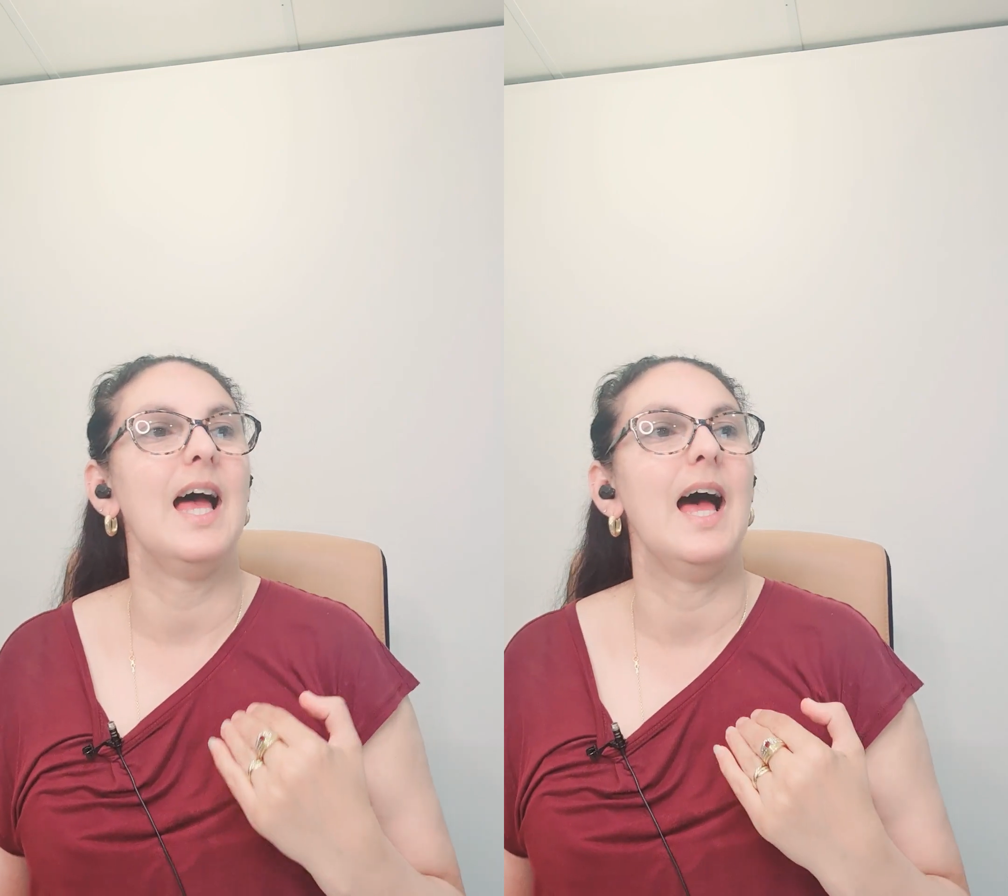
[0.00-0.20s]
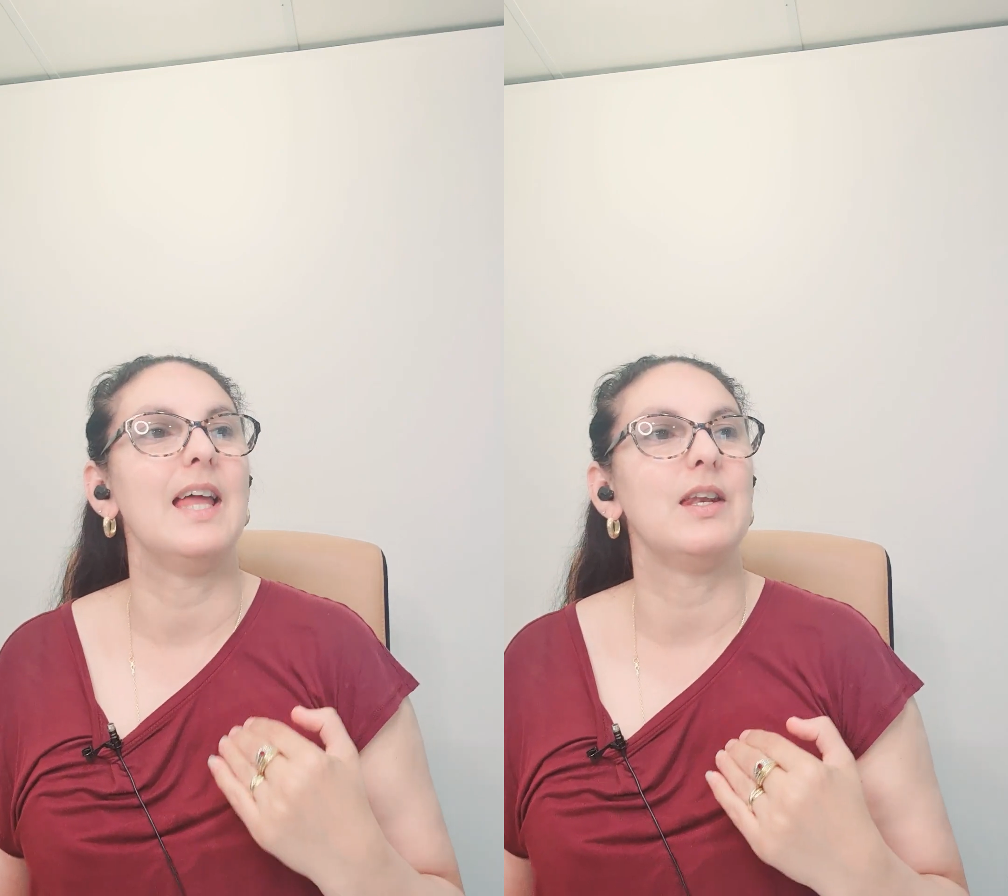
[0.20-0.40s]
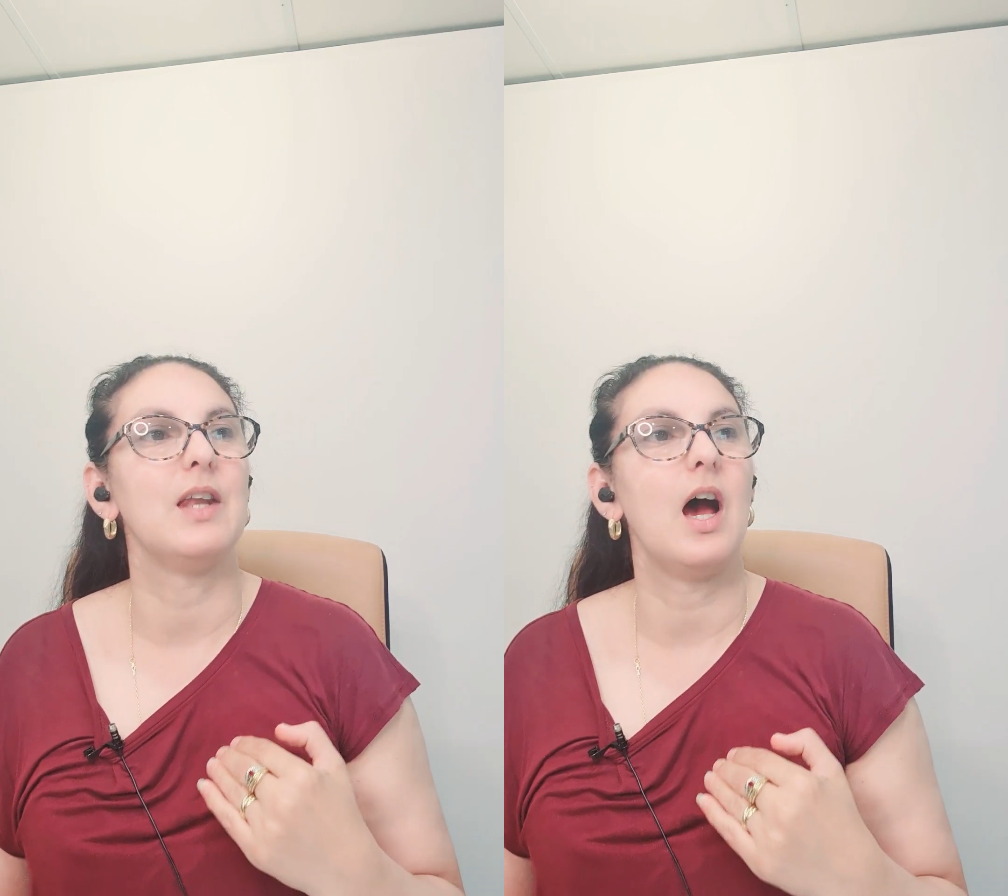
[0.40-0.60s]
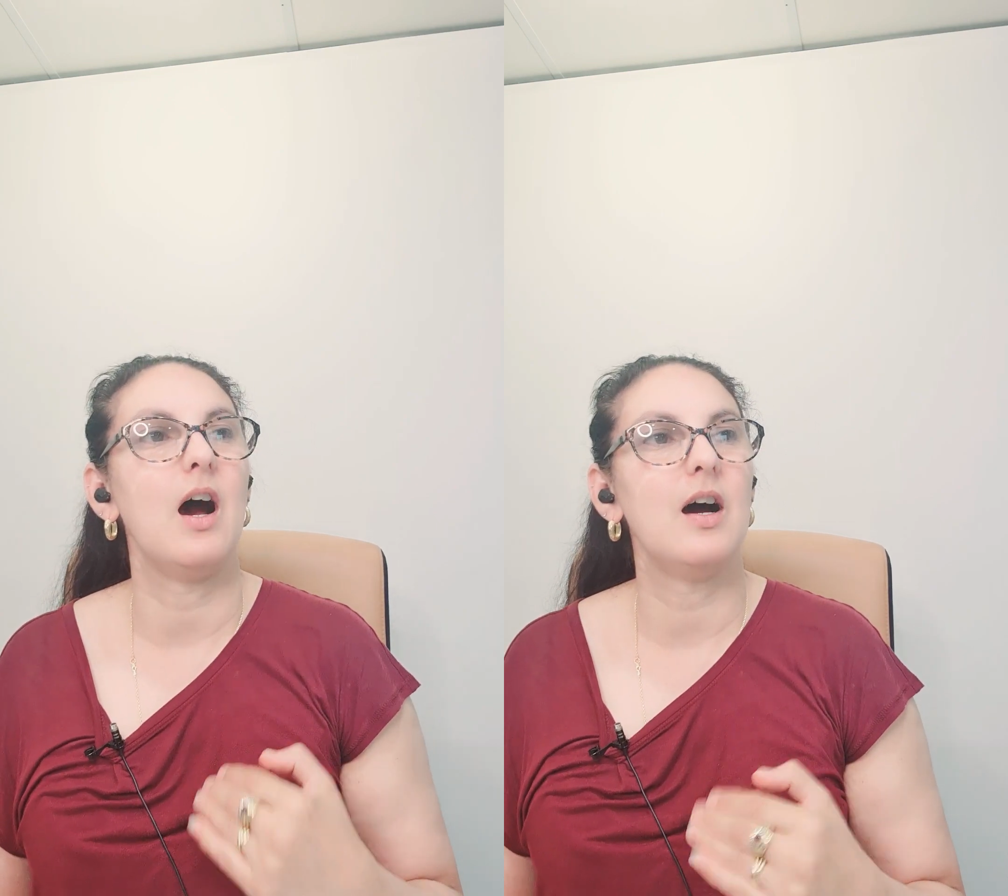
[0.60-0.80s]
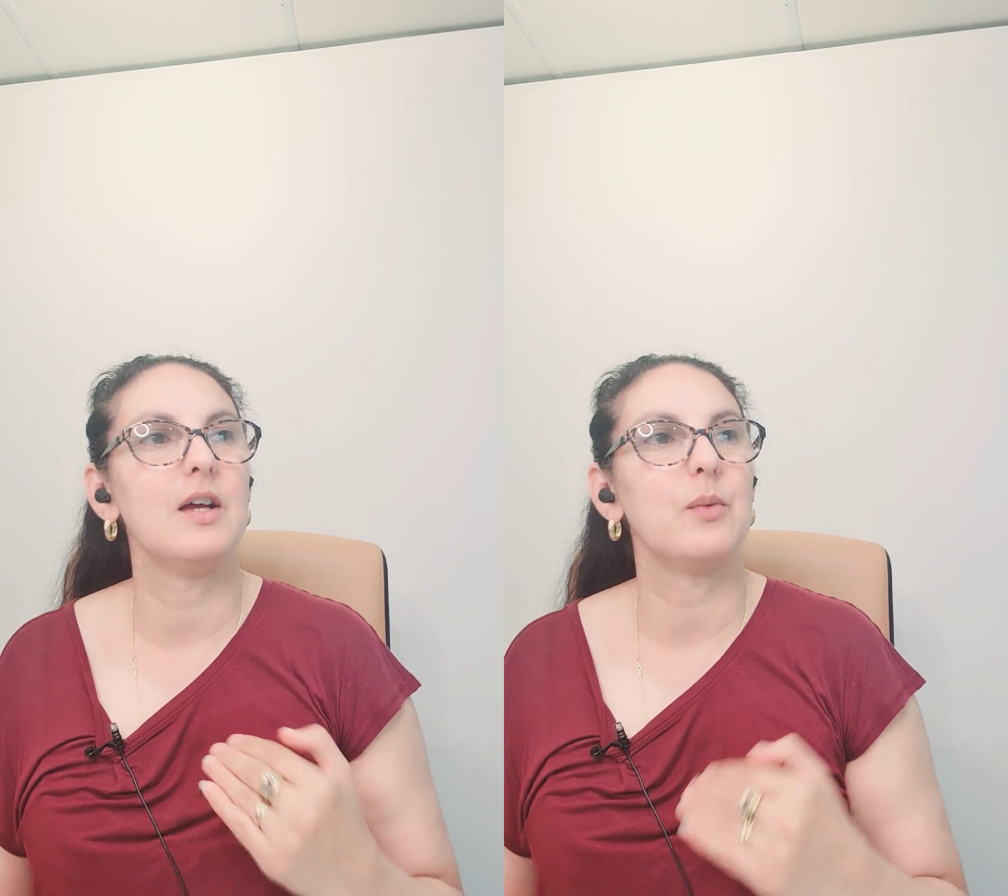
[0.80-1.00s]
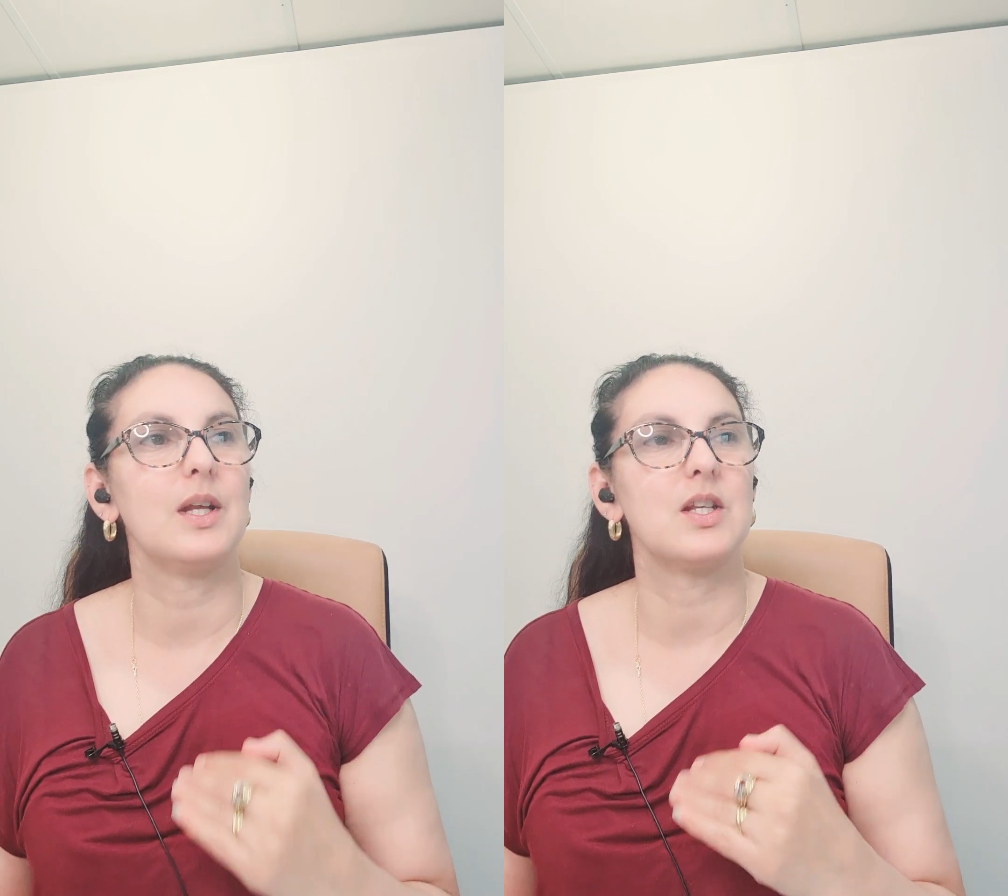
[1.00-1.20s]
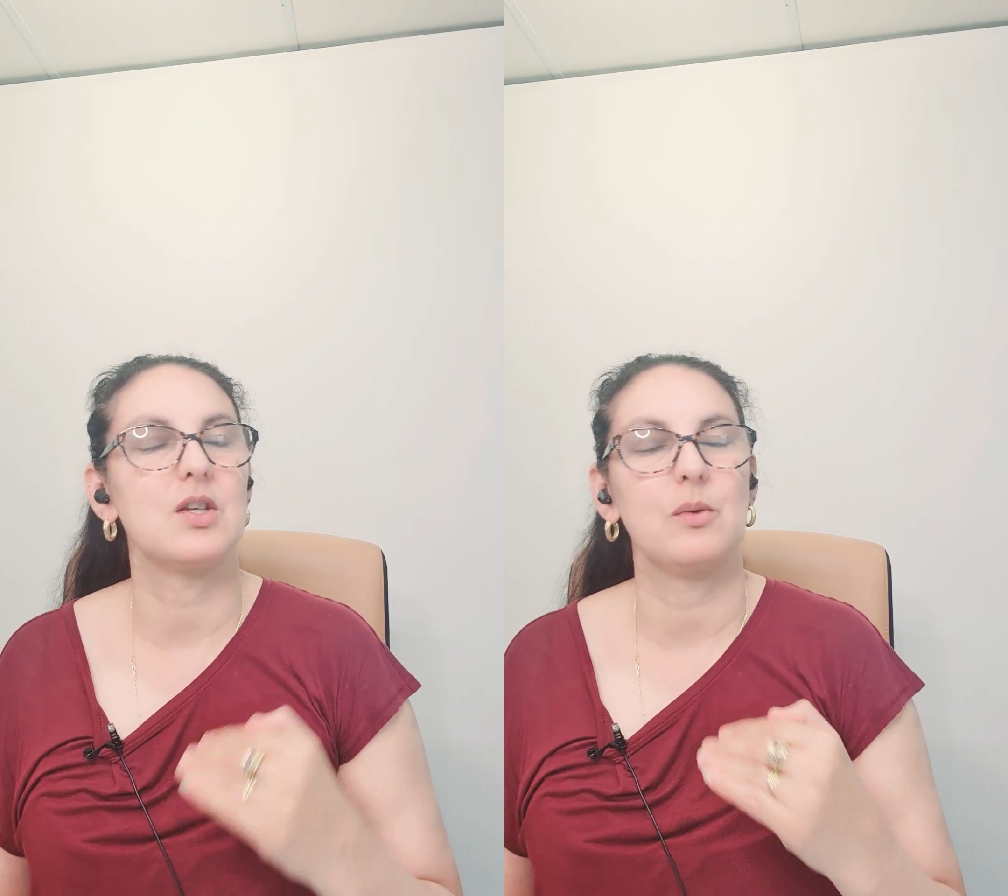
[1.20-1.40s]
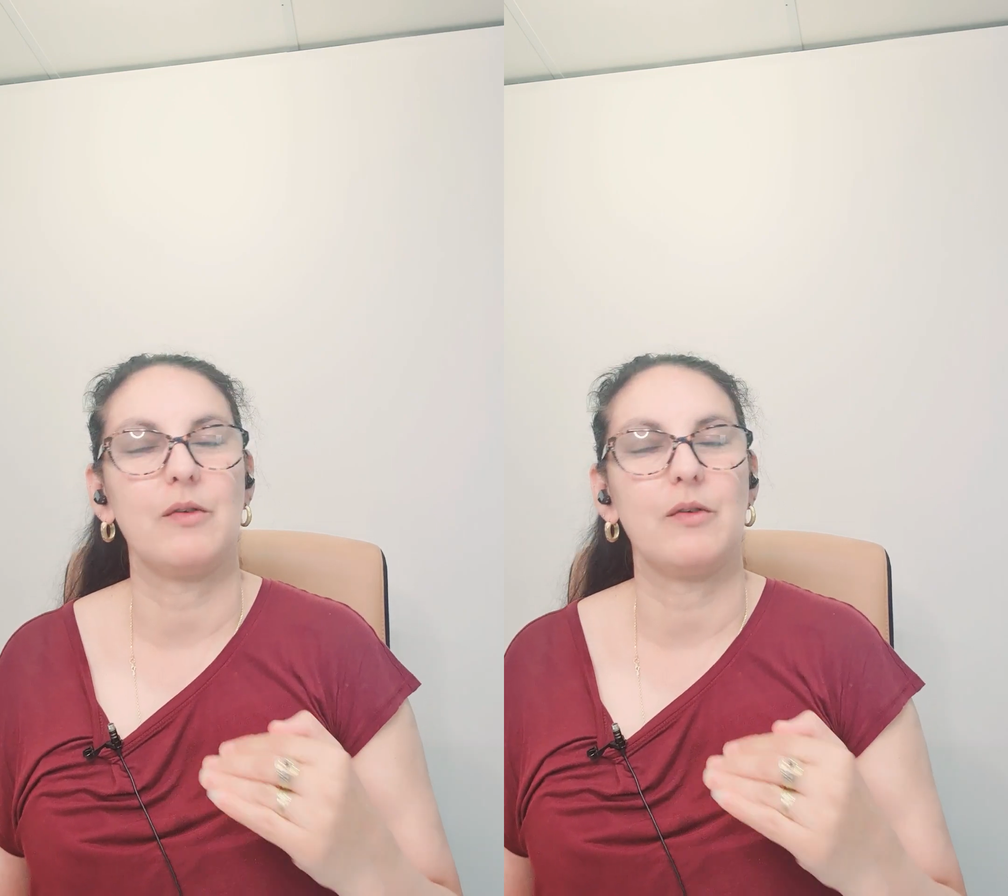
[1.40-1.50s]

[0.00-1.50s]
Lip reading: And I went to